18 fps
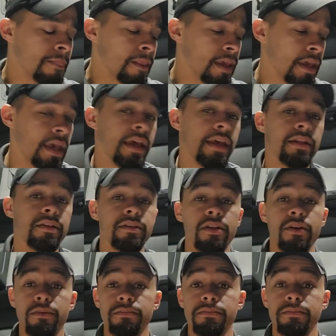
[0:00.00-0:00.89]
and
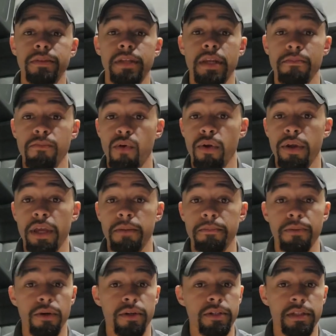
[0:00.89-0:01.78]
get more
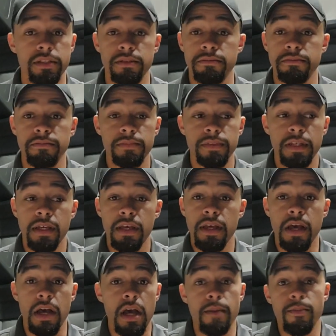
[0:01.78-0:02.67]
input, because
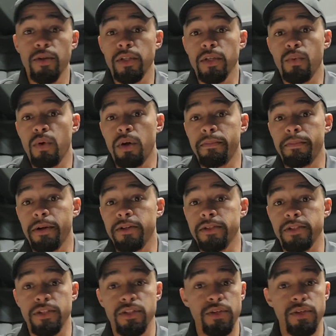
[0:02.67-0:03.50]
I'm only one person.